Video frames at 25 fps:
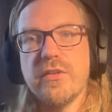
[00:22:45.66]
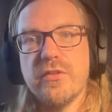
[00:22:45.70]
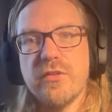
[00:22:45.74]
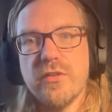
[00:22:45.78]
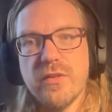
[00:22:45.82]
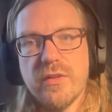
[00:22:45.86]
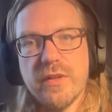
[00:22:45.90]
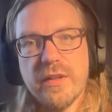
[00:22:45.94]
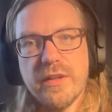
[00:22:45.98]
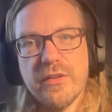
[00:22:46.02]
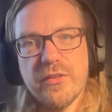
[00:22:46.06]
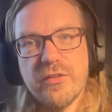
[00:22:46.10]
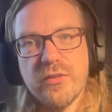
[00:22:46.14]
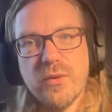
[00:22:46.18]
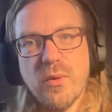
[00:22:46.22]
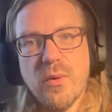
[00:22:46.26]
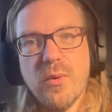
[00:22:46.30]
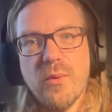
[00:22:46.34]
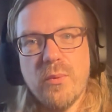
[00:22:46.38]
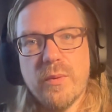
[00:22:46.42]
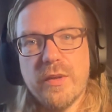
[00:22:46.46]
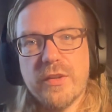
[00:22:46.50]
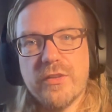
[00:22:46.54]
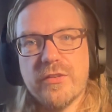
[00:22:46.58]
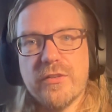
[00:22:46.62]
there's
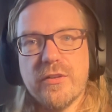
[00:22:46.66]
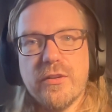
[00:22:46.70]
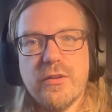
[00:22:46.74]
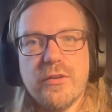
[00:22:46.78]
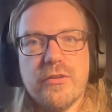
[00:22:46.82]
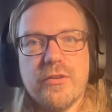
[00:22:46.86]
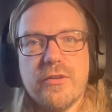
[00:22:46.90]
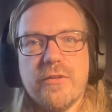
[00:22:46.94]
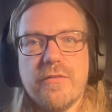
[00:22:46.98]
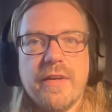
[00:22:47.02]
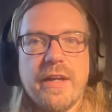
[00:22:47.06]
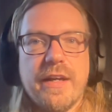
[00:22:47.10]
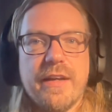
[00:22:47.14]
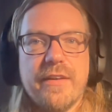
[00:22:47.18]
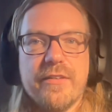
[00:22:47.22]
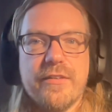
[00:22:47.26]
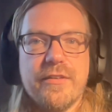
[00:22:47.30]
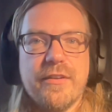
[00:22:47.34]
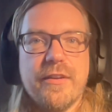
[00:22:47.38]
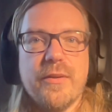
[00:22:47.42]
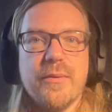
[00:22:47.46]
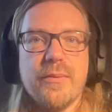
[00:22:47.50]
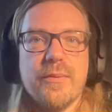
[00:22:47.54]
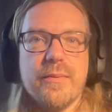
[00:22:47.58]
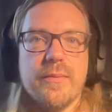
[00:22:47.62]
always a lot of
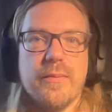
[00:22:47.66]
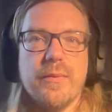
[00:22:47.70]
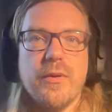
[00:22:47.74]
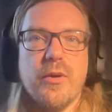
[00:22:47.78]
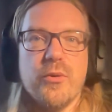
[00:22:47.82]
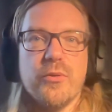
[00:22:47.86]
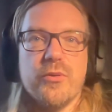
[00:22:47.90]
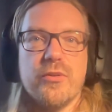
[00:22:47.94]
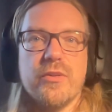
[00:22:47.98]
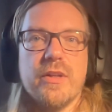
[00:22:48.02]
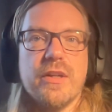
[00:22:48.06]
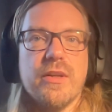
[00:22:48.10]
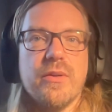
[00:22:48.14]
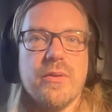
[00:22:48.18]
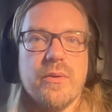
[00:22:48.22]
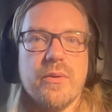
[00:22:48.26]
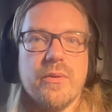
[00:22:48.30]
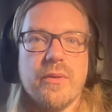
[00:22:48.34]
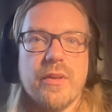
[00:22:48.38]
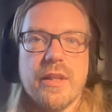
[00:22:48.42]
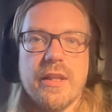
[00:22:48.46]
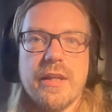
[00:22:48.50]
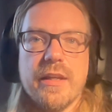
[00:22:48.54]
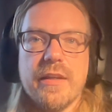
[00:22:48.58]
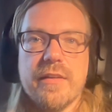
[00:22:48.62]
hassle hosting your own
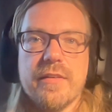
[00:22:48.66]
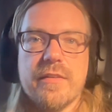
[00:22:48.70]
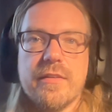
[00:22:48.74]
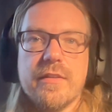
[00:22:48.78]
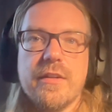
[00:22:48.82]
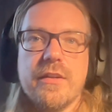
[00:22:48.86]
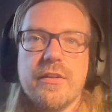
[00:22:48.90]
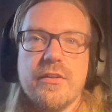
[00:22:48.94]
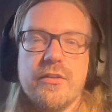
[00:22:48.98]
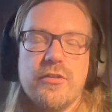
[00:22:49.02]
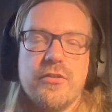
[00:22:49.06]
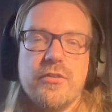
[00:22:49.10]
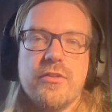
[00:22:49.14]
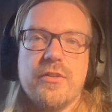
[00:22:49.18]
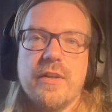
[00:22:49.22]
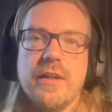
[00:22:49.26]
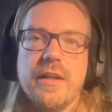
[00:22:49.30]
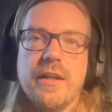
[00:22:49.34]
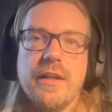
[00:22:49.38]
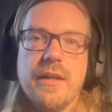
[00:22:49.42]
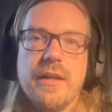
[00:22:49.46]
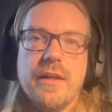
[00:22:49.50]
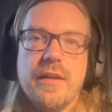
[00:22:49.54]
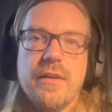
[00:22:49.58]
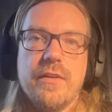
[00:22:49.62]
things. There's
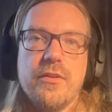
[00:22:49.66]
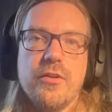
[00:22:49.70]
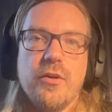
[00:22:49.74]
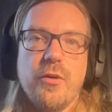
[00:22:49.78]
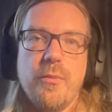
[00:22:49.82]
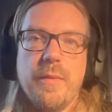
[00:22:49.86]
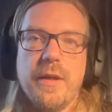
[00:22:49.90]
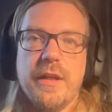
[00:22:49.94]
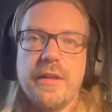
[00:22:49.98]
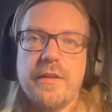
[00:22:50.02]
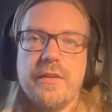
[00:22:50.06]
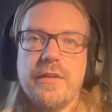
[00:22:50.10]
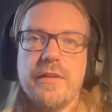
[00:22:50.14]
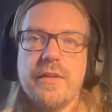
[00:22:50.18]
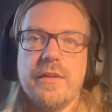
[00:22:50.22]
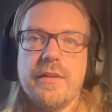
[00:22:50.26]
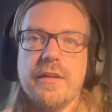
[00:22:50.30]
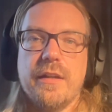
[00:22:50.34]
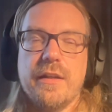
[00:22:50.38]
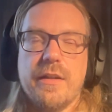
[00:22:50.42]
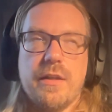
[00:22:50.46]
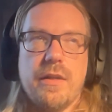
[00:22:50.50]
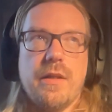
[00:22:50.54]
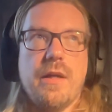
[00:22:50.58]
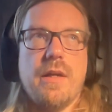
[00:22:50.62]
no matter,
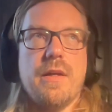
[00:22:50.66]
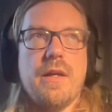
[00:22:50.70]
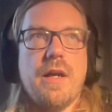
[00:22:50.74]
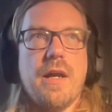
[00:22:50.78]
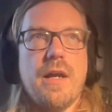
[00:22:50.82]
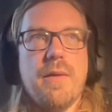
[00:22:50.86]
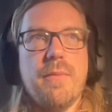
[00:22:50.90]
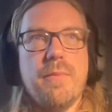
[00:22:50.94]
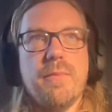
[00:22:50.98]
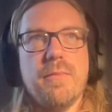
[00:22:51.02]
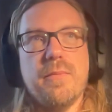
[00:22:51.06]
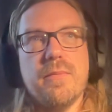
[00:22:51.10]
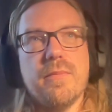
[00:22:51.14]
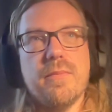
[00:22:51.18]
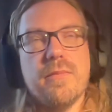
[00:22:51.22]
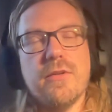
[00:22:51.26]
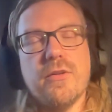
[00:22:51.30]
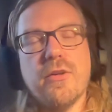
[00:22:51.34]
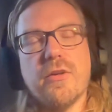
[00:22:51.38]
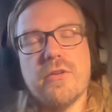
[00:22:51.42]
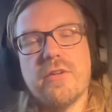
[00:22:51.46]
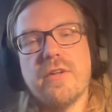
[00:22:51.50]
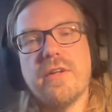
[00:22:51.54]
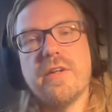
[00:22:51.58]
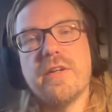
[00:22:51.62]
like I'm
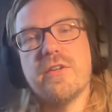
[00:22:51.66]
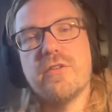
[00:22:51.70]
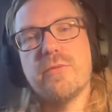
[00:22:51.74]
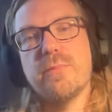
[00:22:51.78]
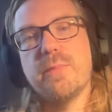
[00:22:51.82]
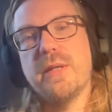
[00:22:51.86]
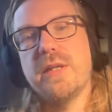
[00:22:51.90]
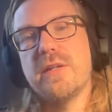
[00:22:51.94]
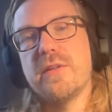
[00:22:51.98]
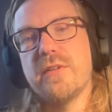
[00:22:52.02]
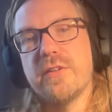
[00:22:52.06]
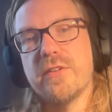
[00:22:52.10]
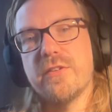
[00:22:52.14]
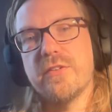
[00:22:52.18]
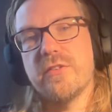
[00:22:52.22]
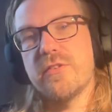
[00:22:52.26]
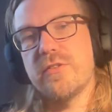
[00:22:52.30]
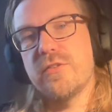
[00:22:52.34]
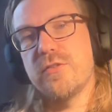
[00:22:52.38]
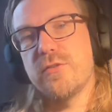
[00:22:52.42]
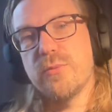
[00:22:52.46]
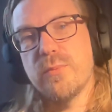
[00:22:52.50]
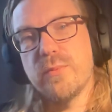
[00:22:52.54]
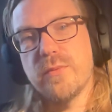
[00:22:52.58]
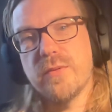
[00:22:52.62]
not an
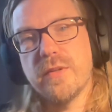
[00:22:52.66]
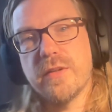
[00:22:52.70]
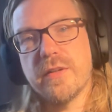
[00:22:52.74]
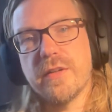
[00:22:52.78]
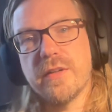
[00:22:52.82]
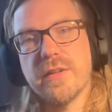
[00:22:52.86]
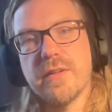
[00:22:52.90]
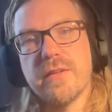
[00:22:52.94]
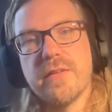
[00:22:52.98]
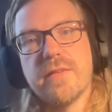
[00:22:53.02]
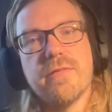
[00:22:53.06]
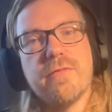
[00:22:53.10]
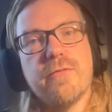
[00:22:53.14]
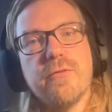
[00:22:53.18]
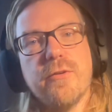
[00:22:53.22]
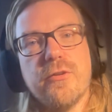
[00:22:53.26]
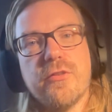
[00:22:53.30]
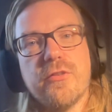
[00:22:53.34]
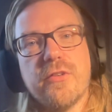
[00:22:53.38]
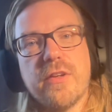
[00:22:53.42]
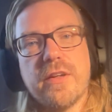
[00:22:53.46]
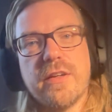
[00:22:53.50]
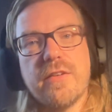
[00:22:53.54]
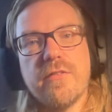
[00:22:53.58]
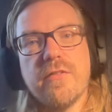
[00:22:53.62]
experienced like full
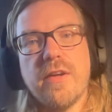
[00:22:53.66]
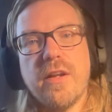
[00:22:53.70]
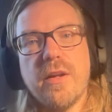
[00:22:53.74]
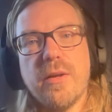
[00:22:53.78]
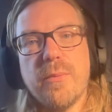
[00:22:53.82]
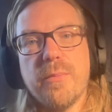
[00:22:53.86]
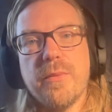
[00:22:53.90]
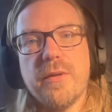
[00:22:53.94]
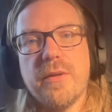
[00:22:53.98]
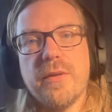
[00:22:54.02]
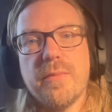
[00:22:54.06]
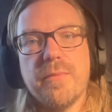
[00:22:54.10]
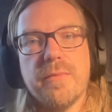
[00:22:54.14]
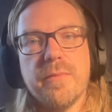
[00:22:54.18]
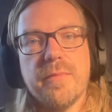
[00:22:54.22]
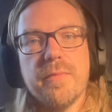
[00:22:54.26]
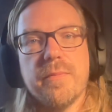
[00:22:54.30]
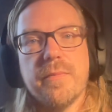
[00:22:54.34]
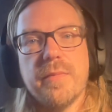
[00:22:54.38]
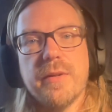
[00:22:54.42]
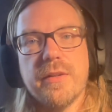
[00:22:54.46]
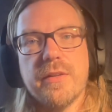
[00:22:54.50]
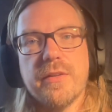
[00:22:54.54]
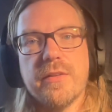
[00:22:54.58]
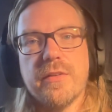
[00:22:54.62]
stack developer,
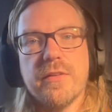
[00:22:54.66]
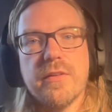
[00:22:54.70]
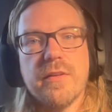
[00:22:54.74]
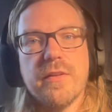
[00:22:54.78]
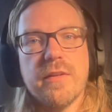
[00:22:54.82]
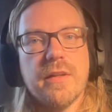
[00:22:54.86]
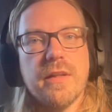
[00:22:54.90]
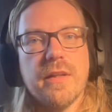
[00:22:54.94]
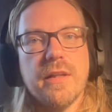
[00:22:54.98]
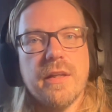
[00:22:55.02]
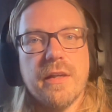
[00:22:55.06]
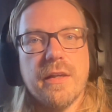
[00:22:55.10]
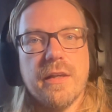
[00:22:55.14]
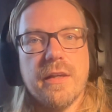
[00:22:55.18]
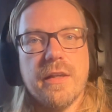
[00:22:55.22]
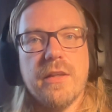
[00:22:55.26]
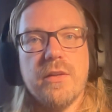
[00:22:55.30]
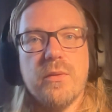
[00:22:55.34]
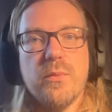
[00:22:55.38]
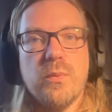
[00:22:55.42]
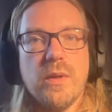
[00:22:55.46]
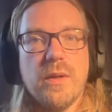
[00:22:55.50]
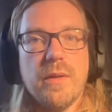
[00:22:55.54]
but it